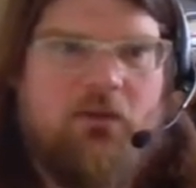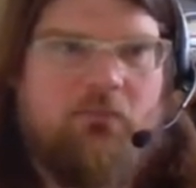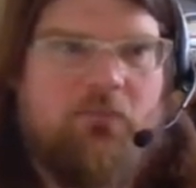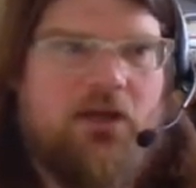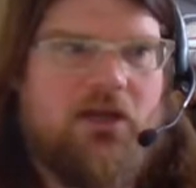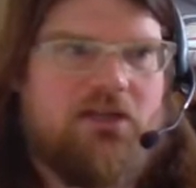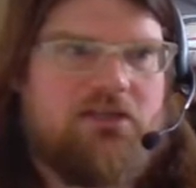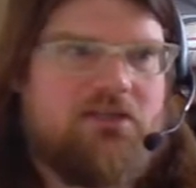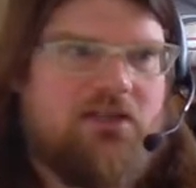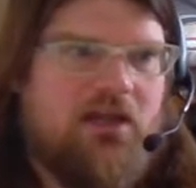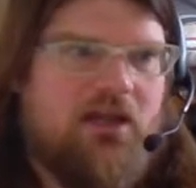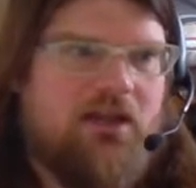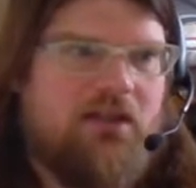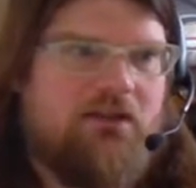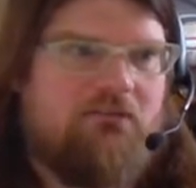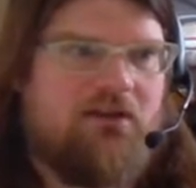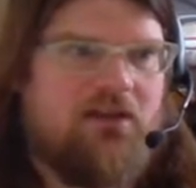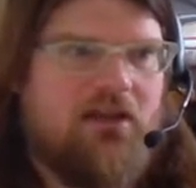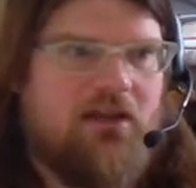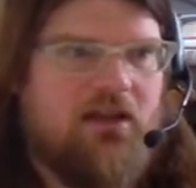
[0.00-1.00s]
But
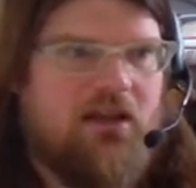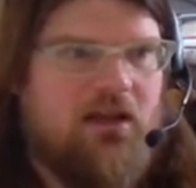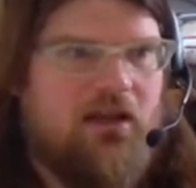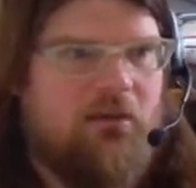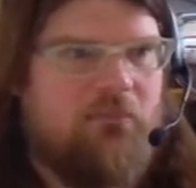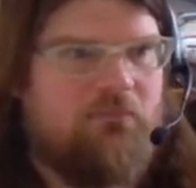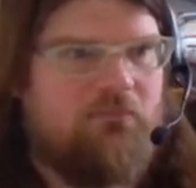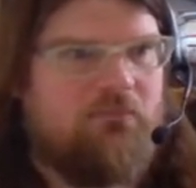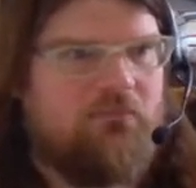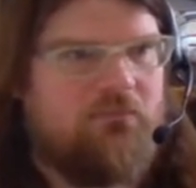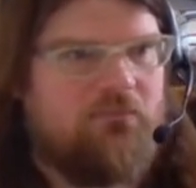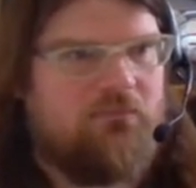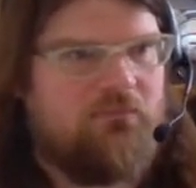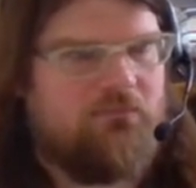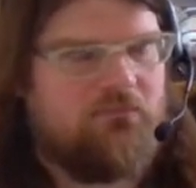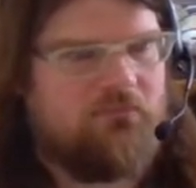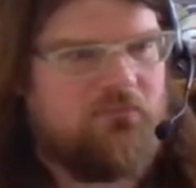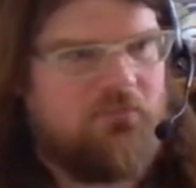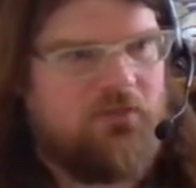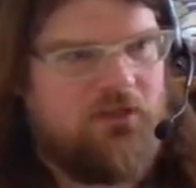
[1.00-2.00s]
there are
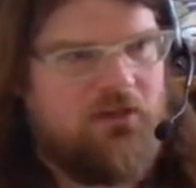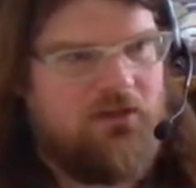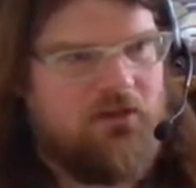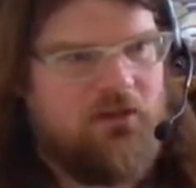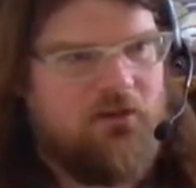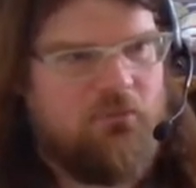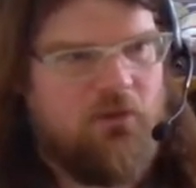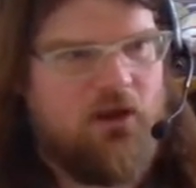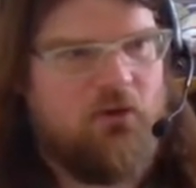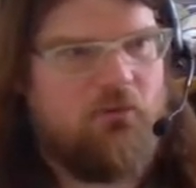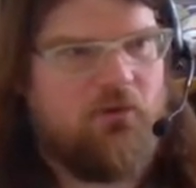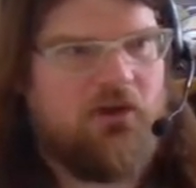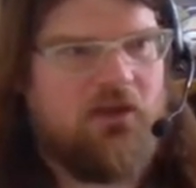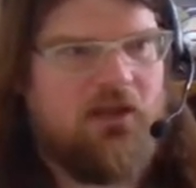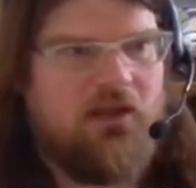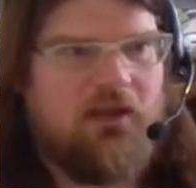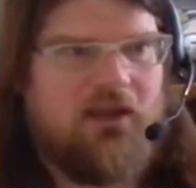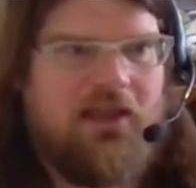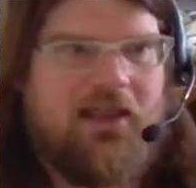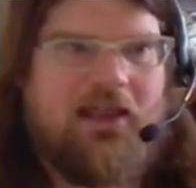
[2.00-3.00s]
you might want
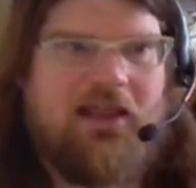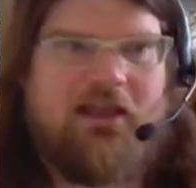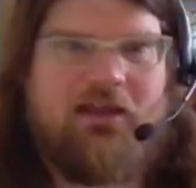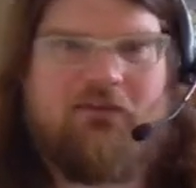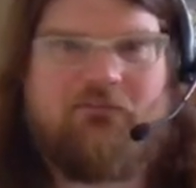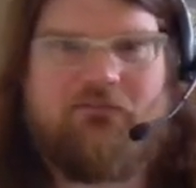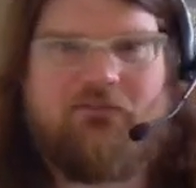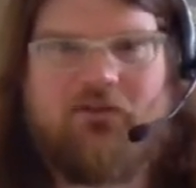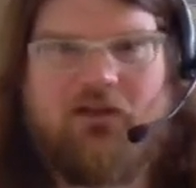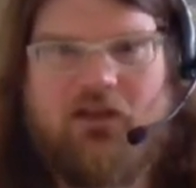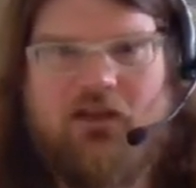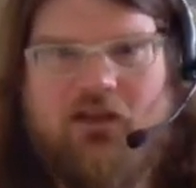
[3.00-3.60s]
to have